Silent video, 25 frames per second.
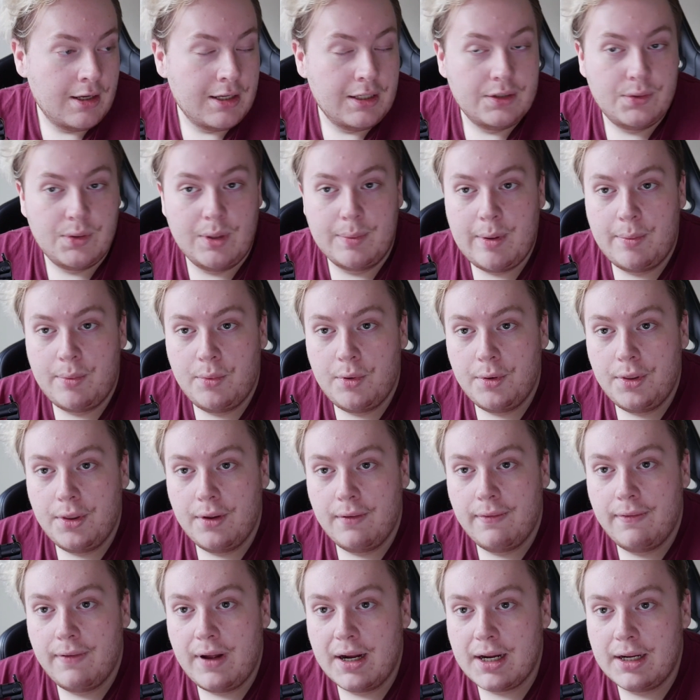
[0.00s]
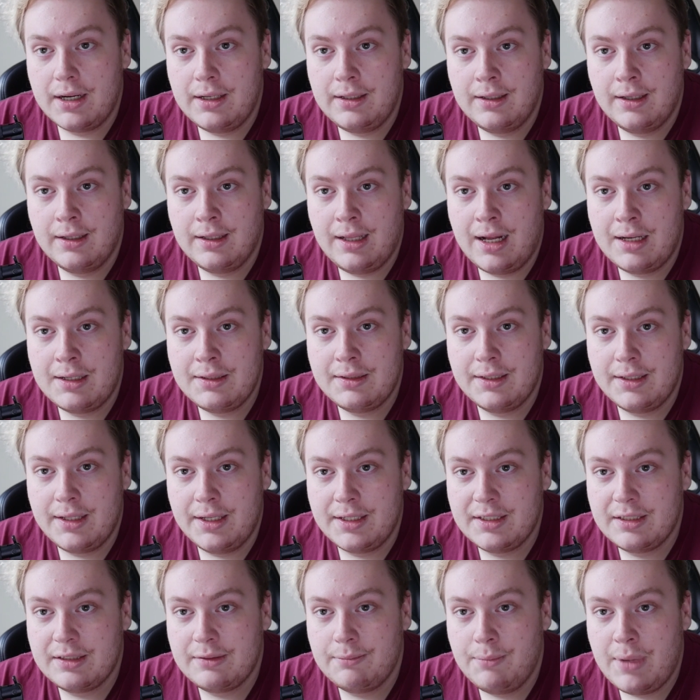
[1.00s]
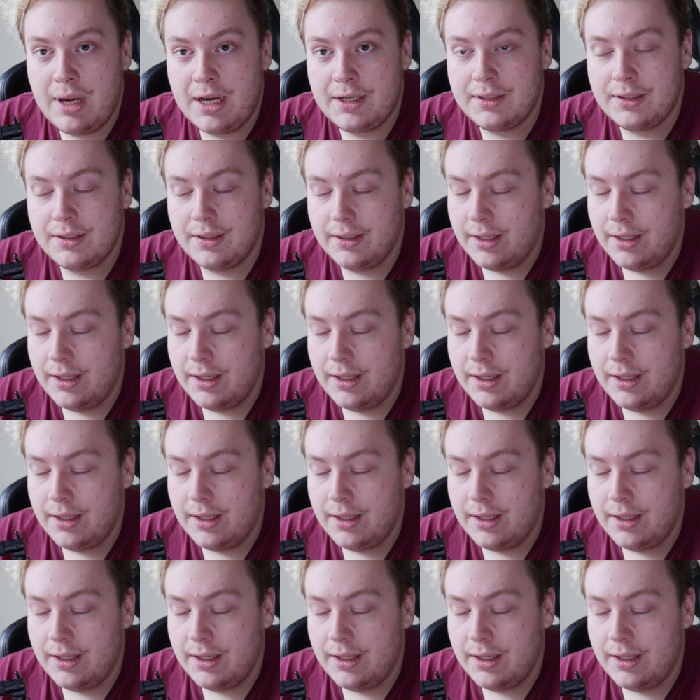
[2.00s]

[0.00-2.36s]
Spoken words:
sweep up all the fucking glass that they smashed